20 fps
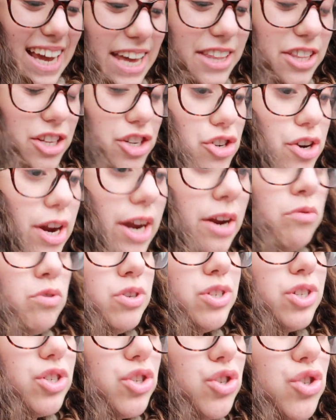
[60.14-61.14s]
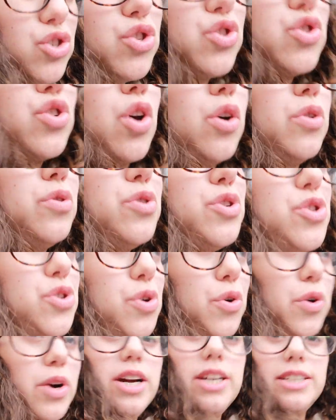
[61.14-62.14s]
And the train was so
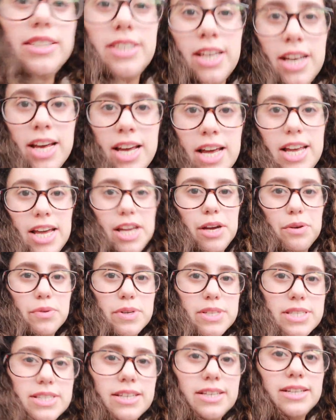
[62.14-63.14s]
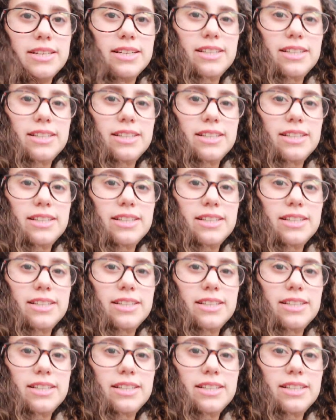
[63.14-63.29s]
short. It was